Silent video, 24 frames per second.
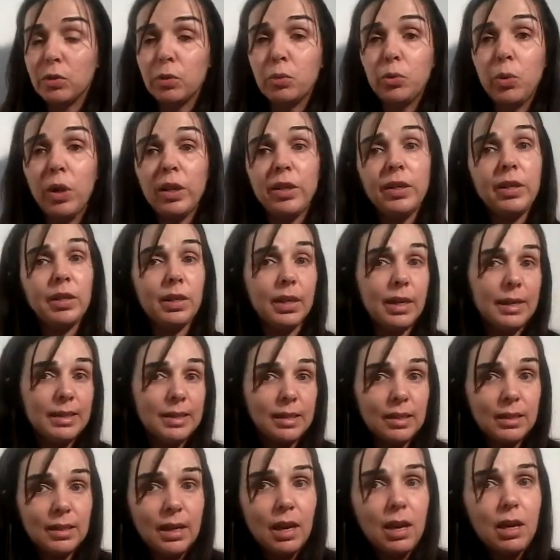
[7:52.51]
to wander and
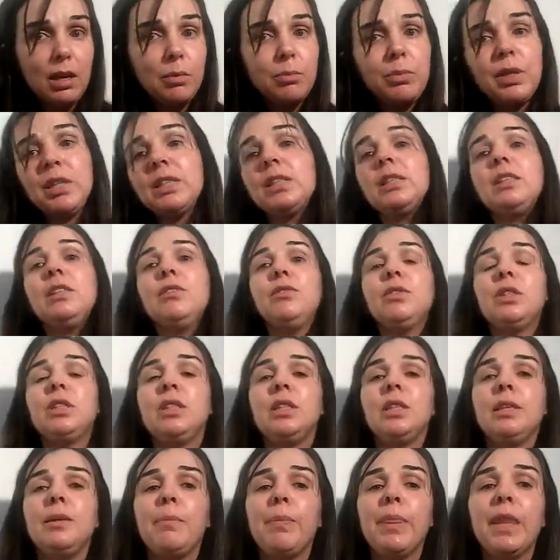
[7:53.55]
stop
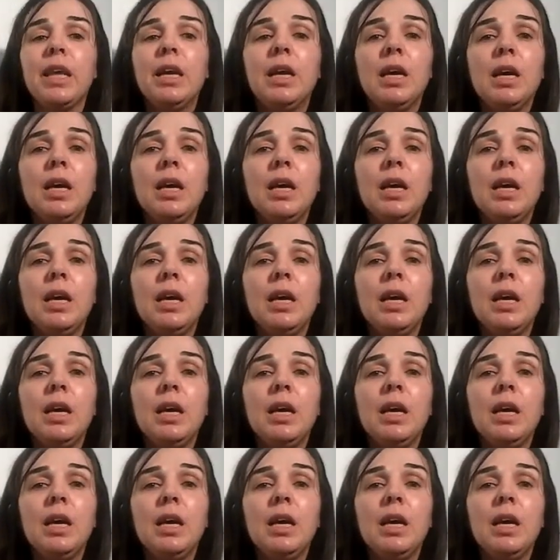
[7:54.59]
activity,